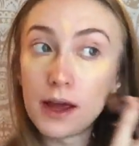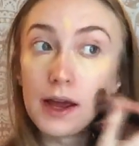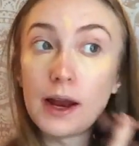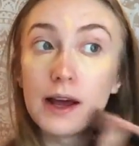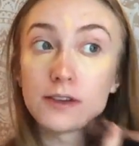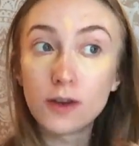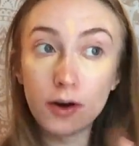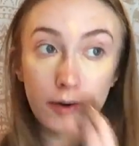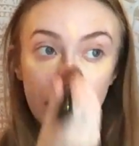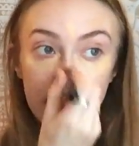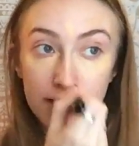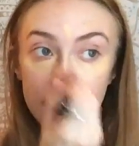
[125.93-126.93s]
And as
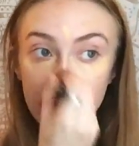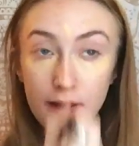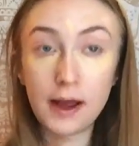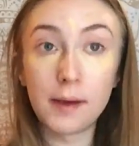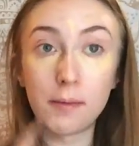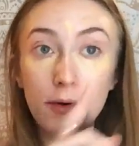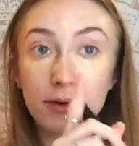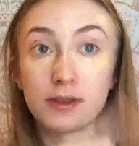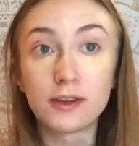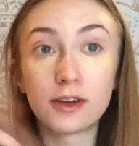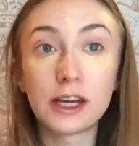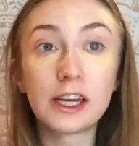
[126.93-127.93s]
always, I'm
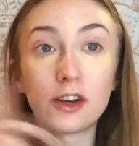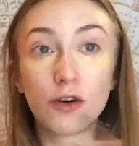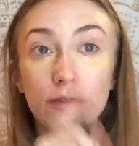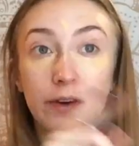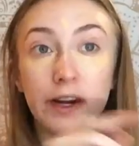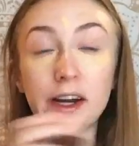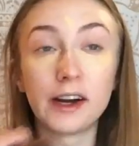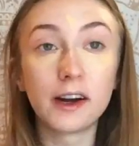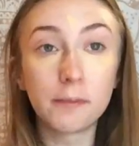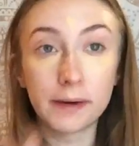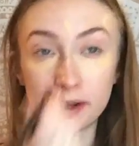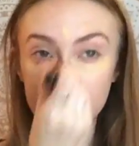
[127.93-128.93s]
always looking over
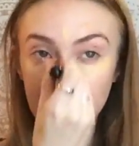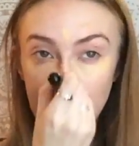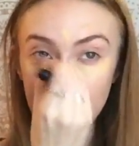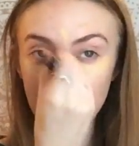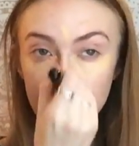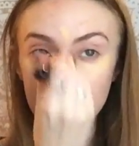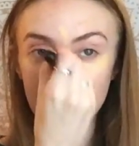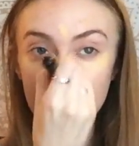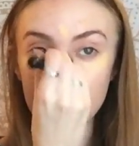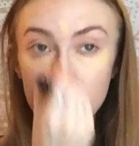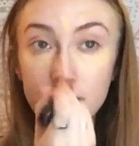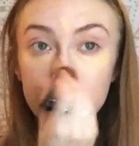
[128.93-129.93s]
here because I have a mirror
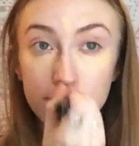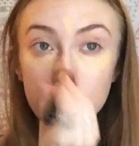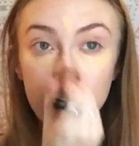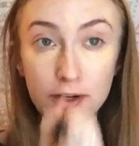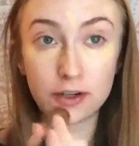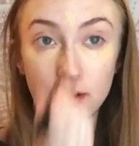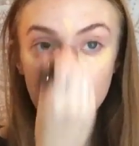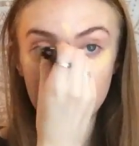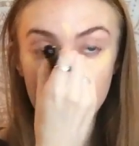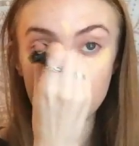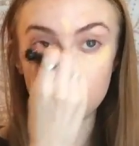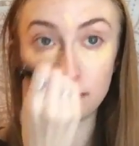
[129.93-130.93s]
here just to make sure
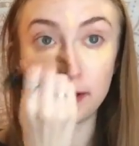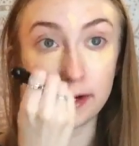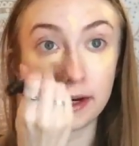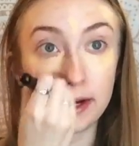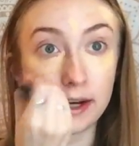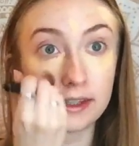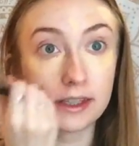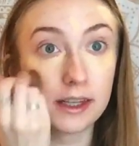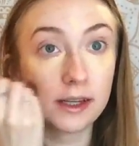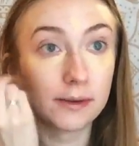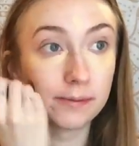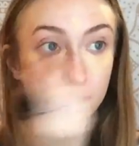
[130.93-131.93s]
everything's blended
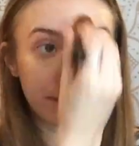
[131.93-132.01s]
nicely.